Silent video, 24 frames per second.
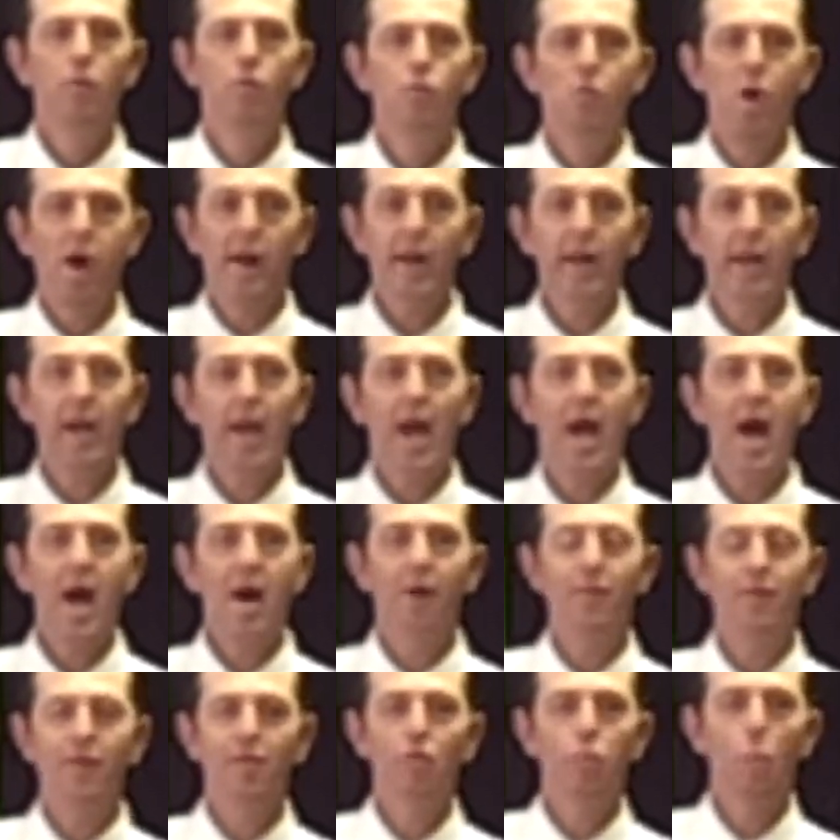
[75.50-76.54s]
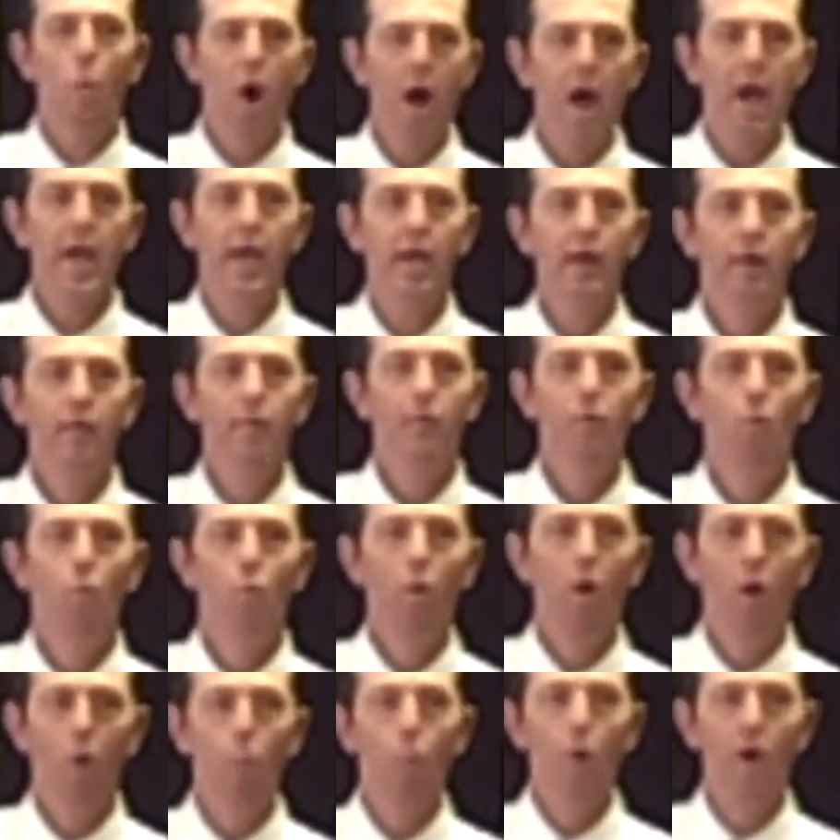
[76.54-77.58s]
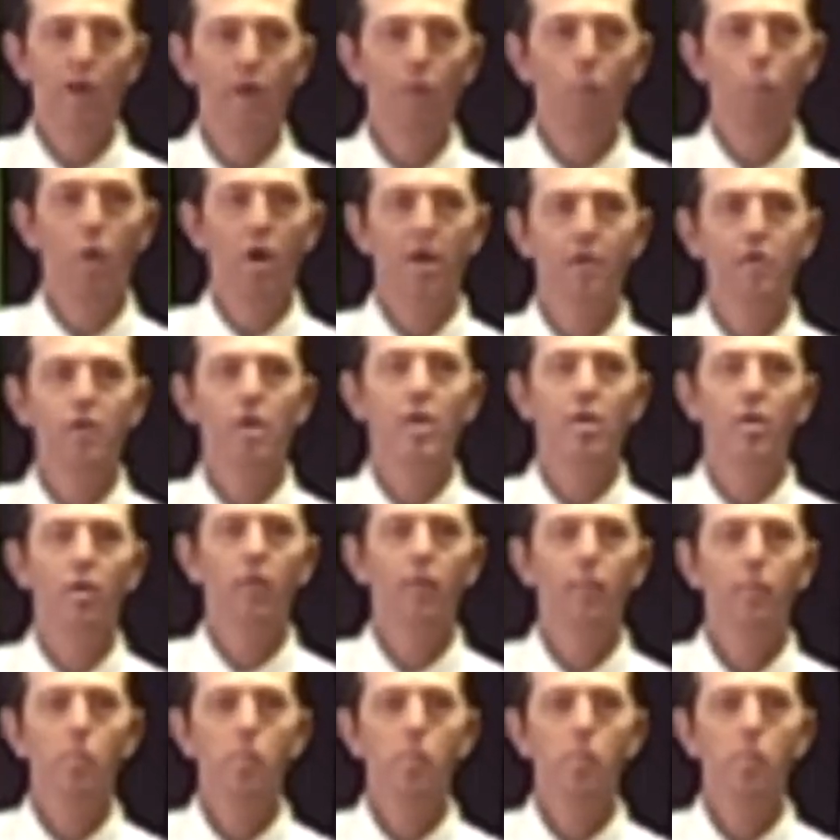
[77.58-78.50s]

ready to have its way with, with you.